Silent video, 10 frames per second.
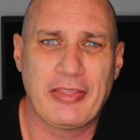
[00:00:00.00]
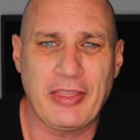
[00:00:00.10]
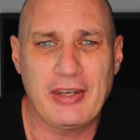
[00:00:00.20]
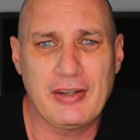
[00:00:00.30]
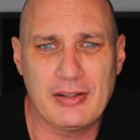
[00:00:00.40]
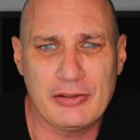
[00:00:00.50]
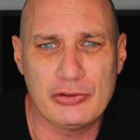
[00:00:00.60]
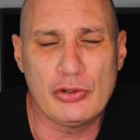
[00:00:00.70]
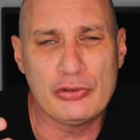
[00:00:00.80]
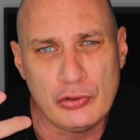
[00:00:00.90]
Then
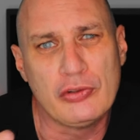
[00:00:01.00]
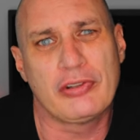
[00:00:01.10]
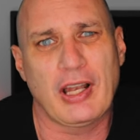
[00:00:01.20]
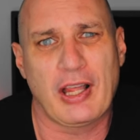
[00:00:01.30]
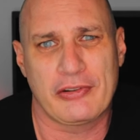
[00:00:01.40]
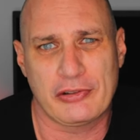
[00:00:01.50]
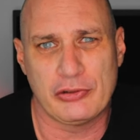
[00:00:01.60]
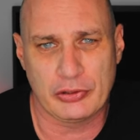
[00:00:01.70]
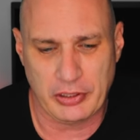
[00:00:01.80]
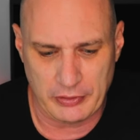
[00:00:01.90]
you're utilizing
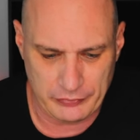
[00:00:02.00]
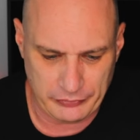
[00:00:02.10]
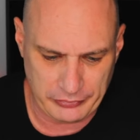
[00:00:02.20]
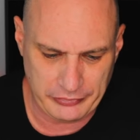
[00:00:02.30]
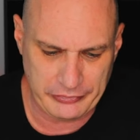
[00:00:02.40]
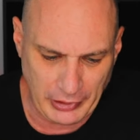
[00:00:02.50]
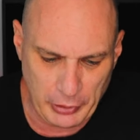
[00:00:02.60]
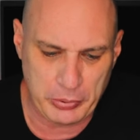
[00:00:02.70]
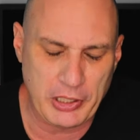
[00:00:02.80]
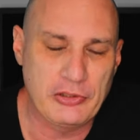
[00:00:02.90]
your gifts.
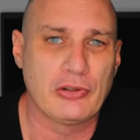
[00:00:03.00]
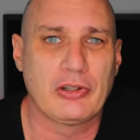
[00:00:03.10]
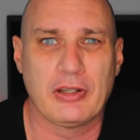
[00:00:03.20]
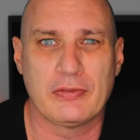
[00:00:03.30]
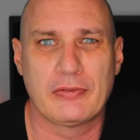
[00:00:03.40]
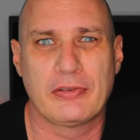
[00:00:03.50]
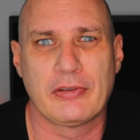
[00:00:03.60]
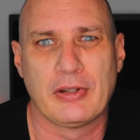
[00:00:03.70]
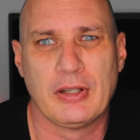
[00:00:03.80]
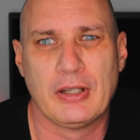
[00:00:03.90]
Celebrate your
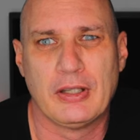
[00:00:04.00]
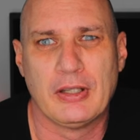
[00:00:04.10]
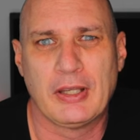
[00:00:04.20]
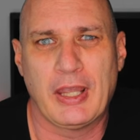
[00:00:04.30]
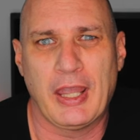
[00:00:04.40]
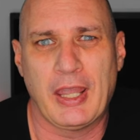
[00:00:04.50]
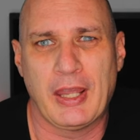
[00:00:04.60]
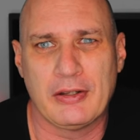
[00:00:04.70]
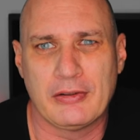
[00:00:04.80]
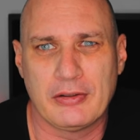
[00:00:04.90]
gifts
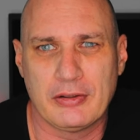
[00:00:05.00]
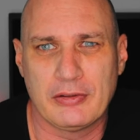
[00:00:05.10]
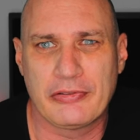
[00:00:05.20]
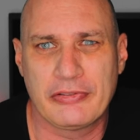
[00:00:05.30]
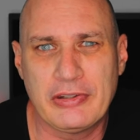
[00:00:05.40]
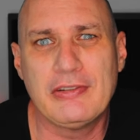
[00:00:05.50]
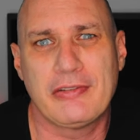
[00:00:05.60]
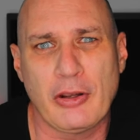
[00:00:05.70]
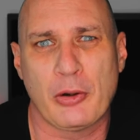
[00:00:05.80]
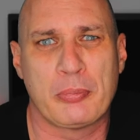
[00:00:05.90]
and seize
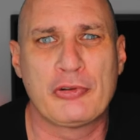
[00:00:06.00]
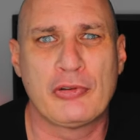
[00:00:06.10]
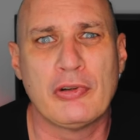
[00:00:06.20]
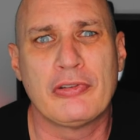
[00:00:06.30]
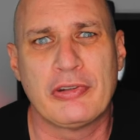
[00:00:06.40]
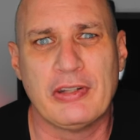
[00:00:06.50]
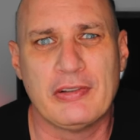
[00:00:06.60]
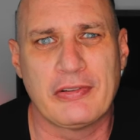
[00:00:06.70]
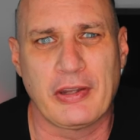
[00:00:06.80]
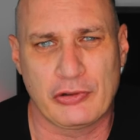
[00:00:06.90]
the
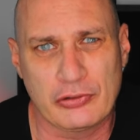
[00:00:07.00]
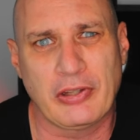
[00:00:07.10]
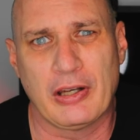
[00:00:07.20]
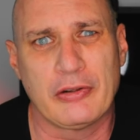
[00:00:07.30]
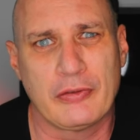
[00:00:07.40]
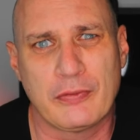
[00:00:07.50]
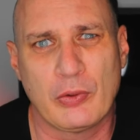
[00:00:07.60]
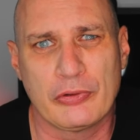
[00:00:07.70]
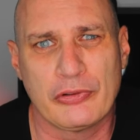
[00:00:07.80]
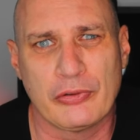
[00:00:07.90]
opportunities that your talent
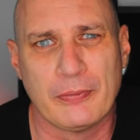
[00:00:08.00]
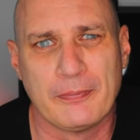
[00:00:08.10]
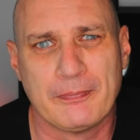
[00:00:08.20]
affords you.